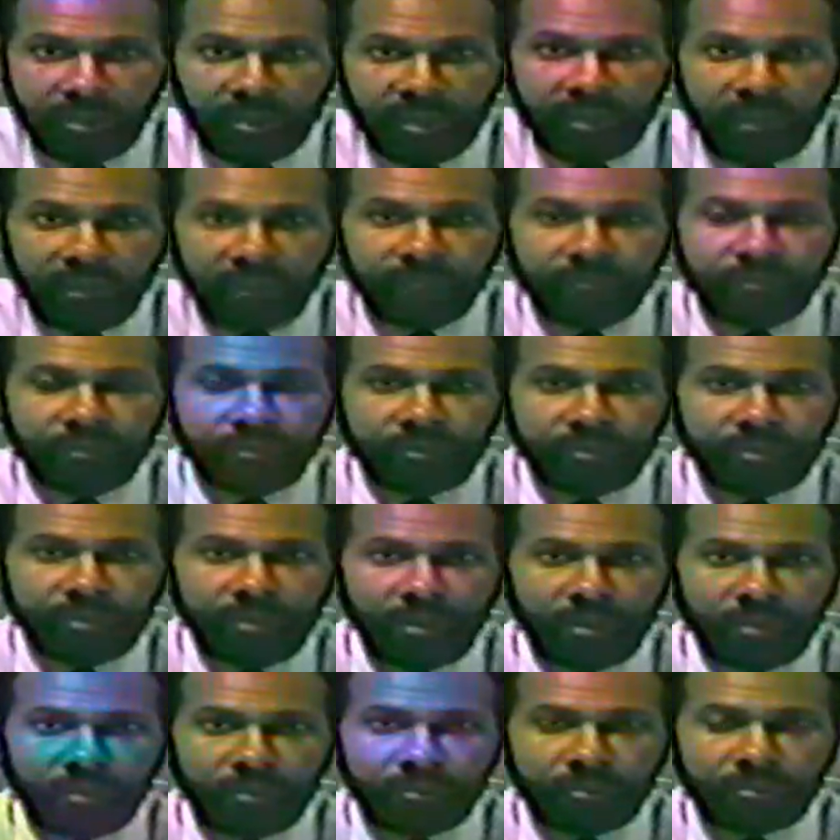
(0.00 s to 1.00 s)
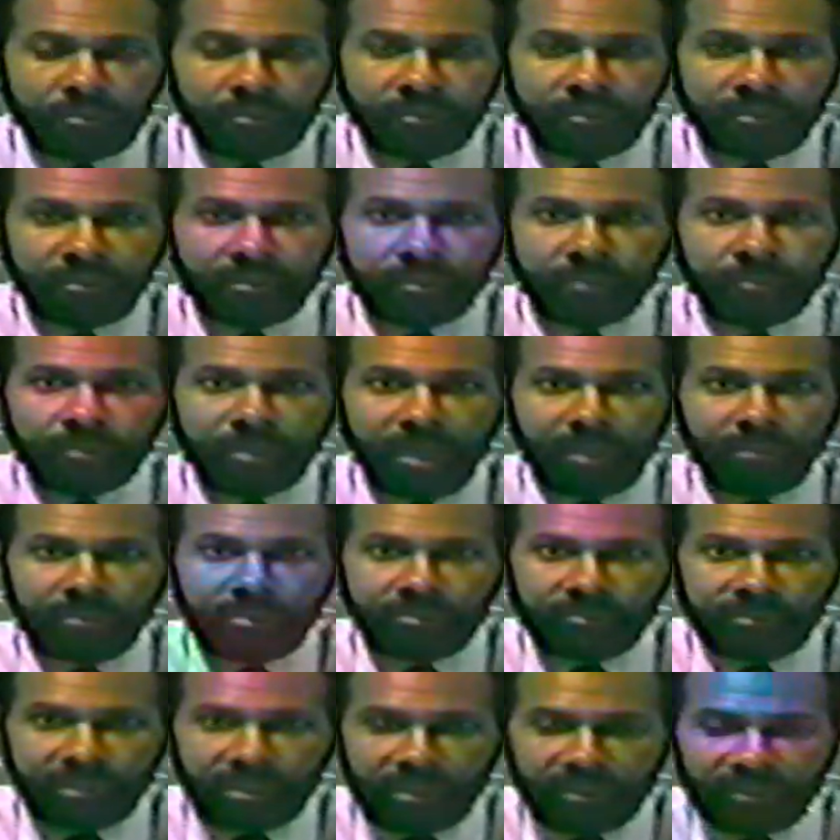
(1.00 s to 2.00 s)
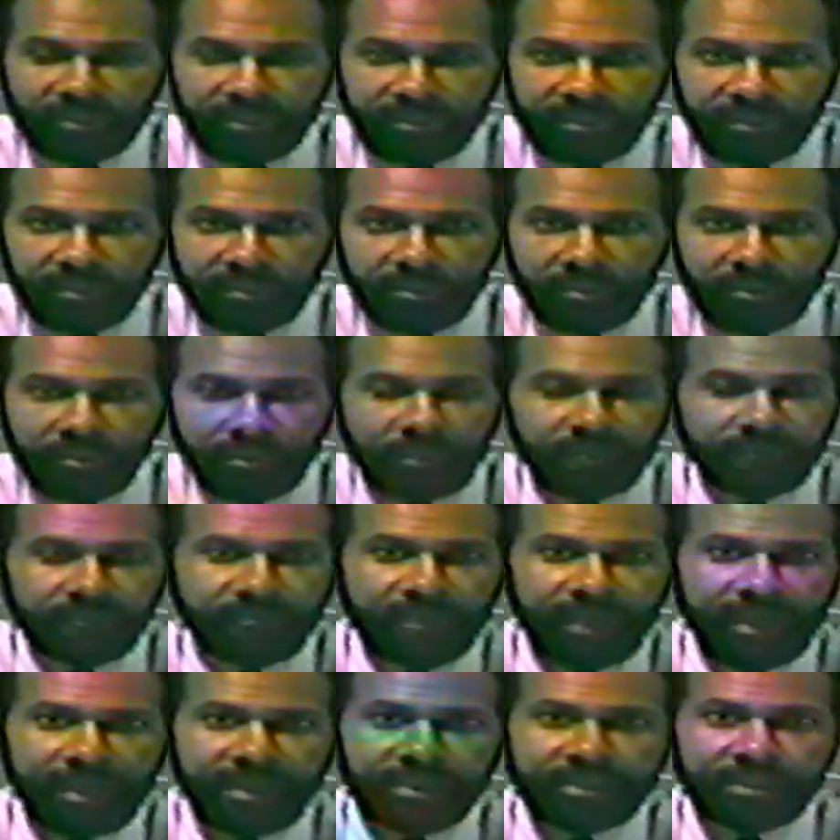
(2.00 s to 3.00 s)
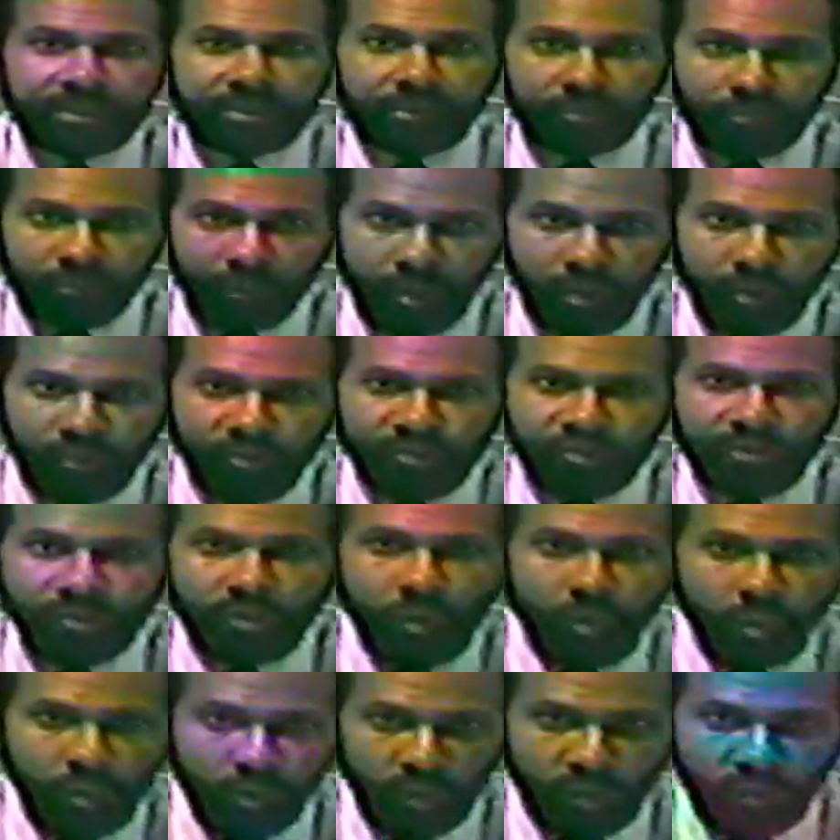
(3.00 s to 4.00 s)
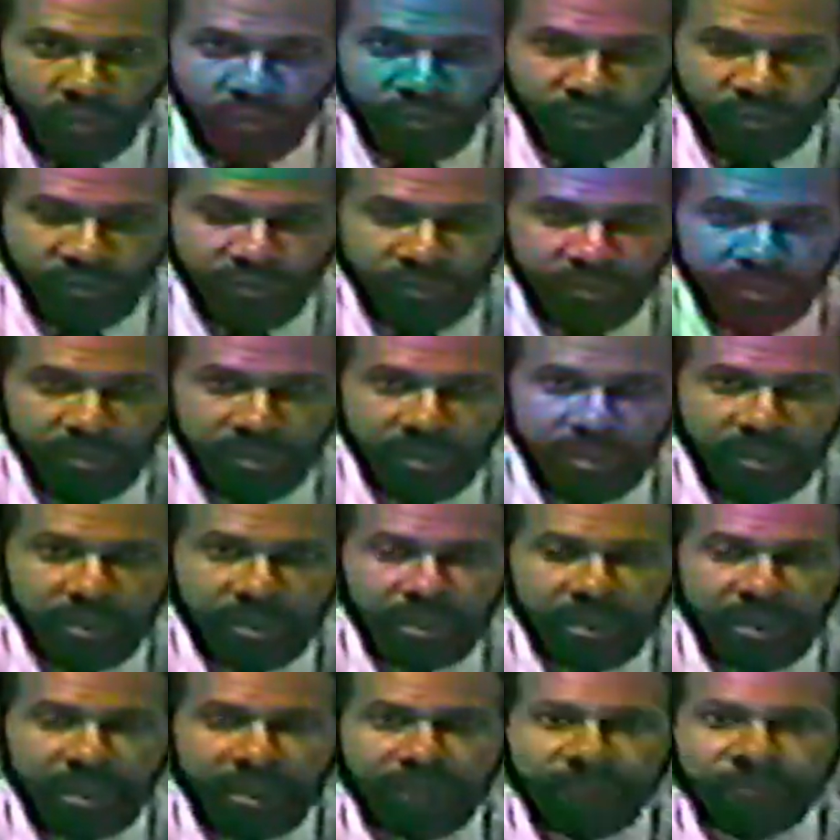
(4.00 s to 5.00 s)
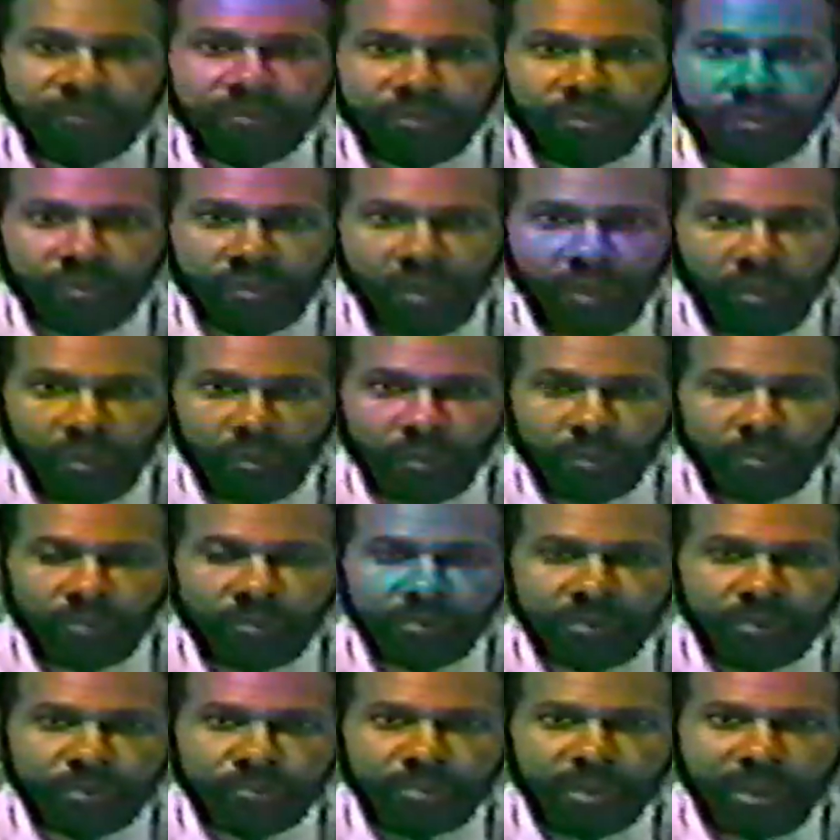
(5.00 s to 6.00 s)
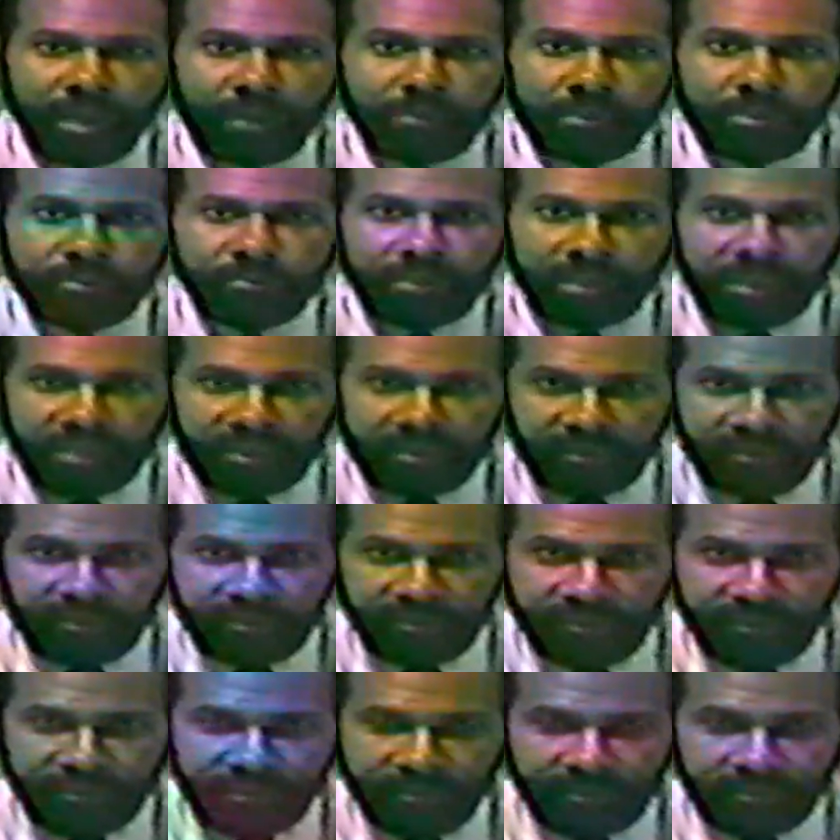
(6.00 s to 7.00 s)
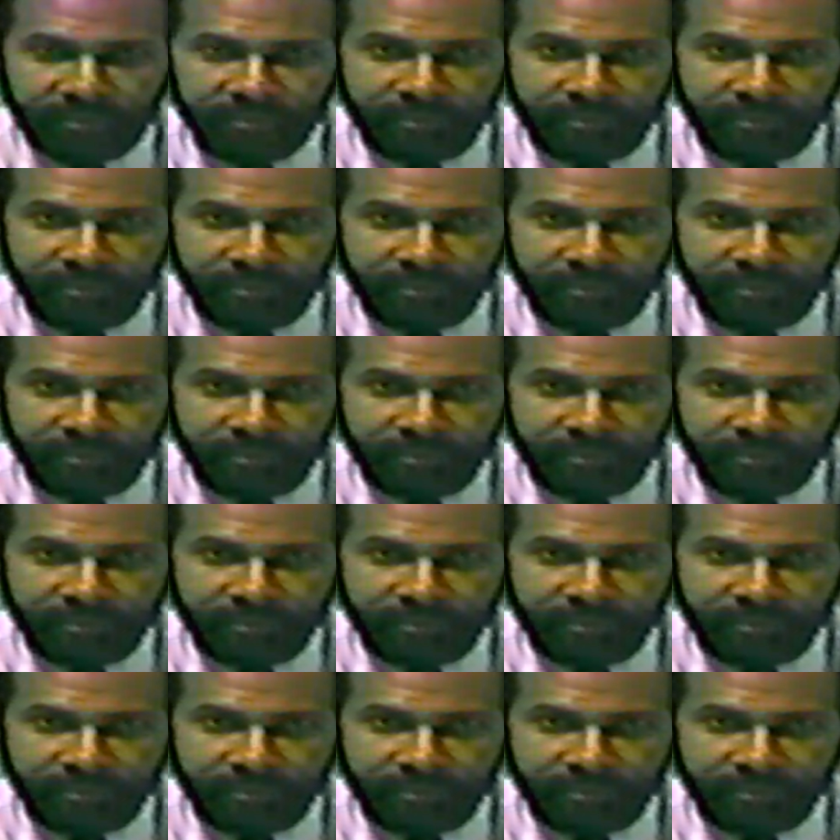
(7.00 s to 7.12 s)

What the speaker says: if you know the probability, or finding the raw scores if you know the probabilities.